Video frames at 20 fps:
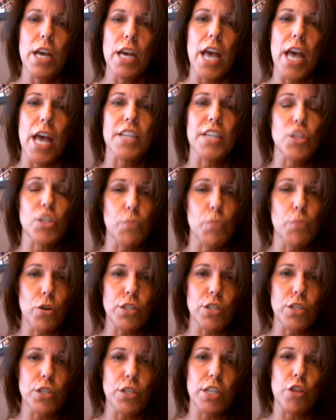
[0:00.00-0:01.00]
and
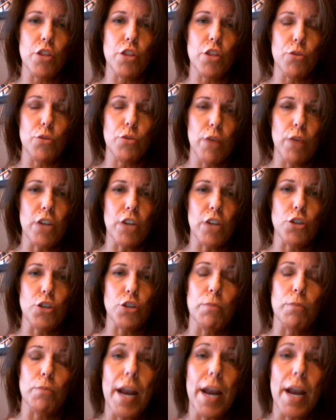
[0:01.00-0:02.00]
disperses it throughout
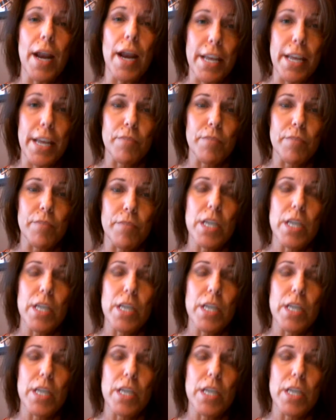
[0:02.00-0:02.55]
your body.